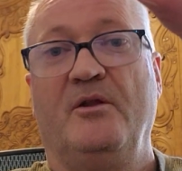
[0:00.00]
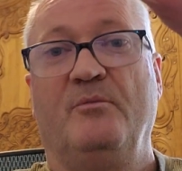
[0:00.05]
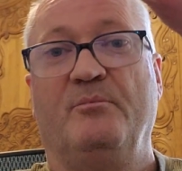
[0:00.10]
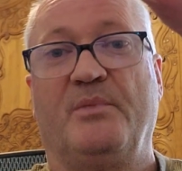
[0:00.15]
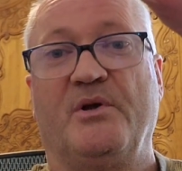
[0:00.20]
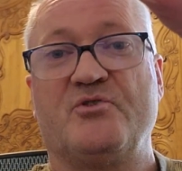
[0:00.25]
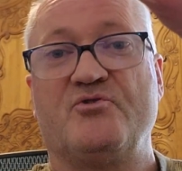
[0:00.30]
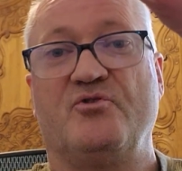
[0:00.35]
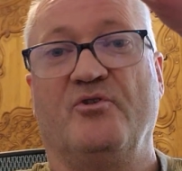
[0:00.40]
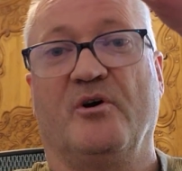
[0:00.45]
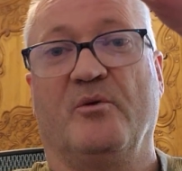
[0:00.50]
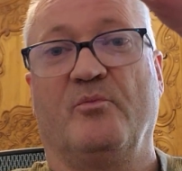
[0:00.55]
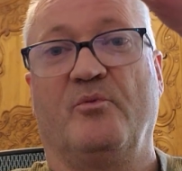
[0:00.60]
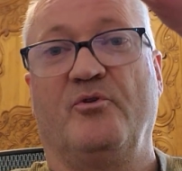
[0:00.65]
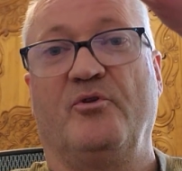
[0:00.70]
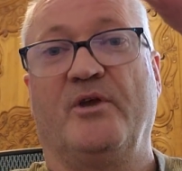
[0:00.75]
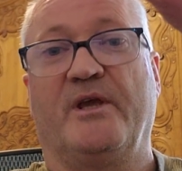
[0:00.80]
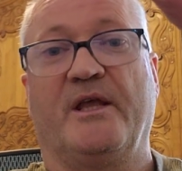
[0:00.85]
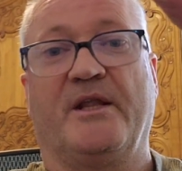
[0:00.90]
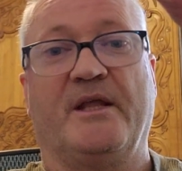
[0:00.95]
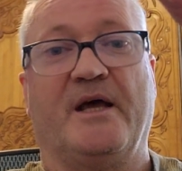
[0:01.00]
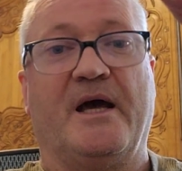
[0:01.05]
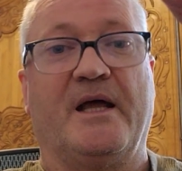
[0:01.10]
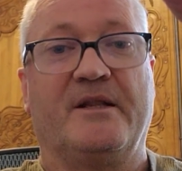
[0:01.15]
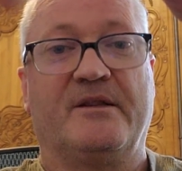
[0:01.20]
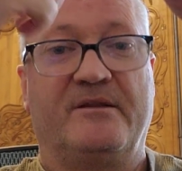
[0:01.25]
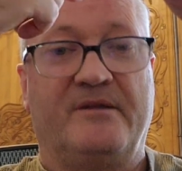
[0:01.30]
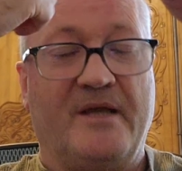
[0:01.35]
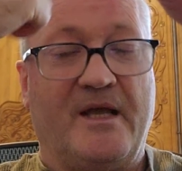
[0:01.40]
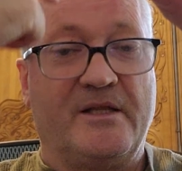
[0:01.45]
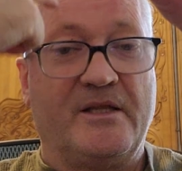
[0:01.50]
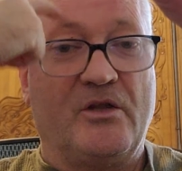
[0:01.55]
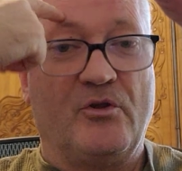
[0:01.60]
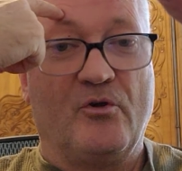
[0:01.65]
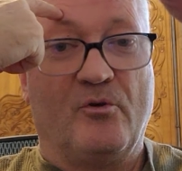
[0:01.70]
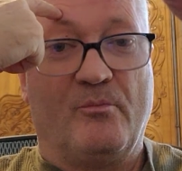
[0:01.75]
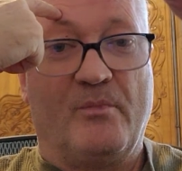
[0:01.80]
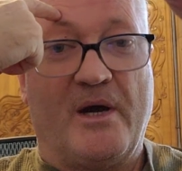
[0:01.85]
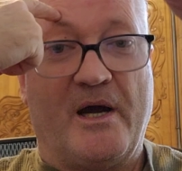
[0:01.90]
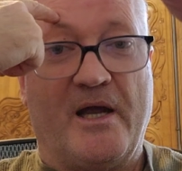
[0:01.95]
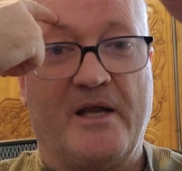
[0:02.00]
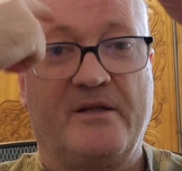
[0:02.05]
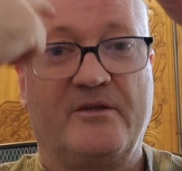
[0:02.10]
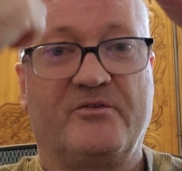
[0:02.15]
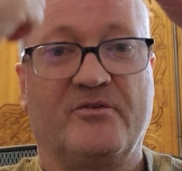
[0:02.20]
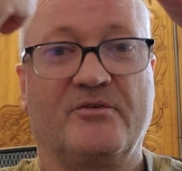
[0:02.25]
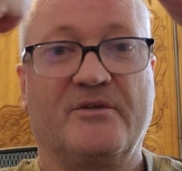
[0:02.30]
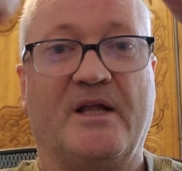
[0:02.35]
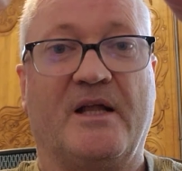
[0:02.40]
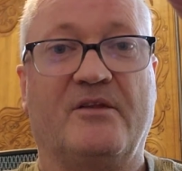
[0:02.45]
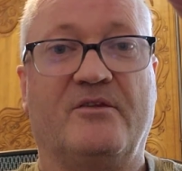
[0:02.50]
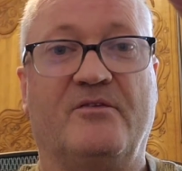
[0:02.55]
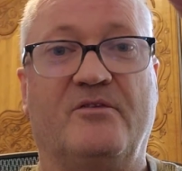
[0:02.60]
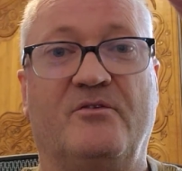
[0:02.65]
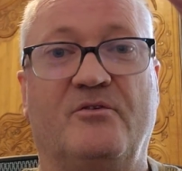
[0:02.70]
Page number, you can add 10 in your mind, so that's